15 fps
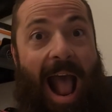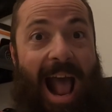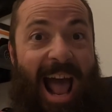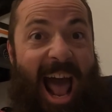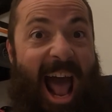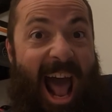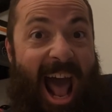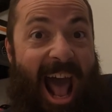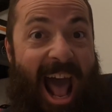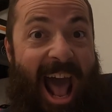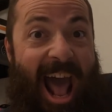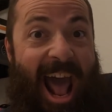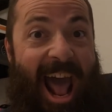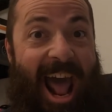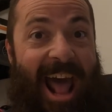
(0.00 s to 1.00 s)

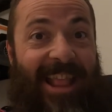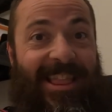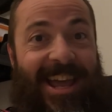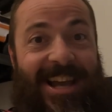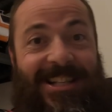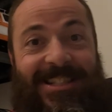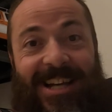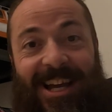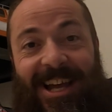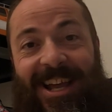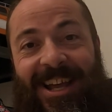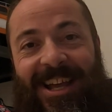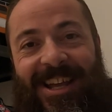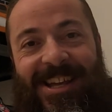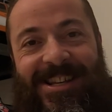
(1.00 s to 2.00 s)
Thanks
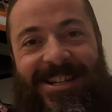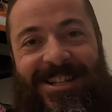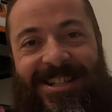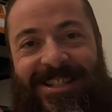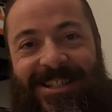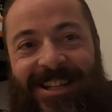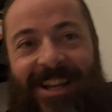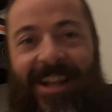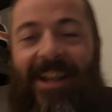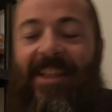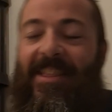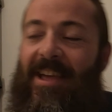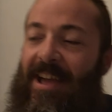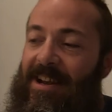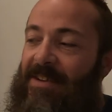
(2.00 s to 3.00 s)
guys.
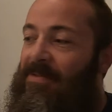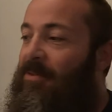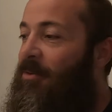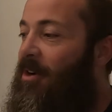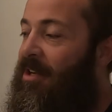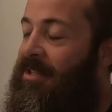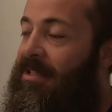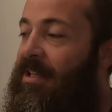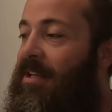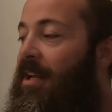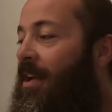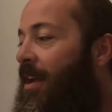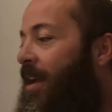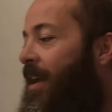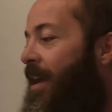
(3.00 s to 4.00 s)
Thanks for watching,
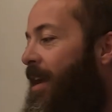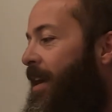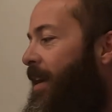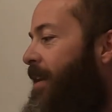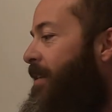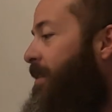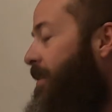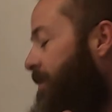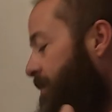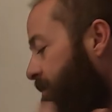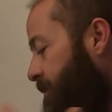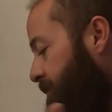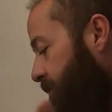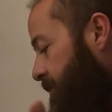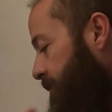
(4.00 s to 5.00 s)
and
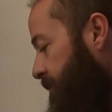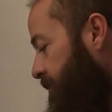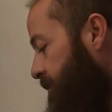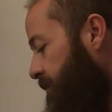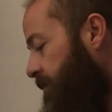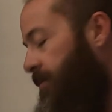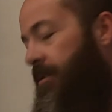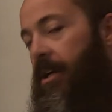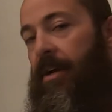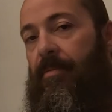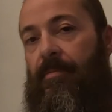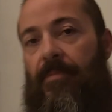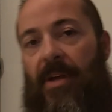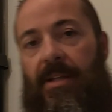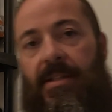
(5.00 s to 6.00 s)
yeah,
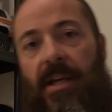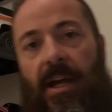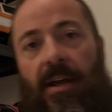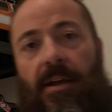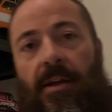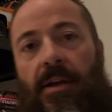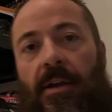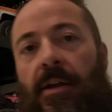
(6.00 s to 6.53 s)
that's it.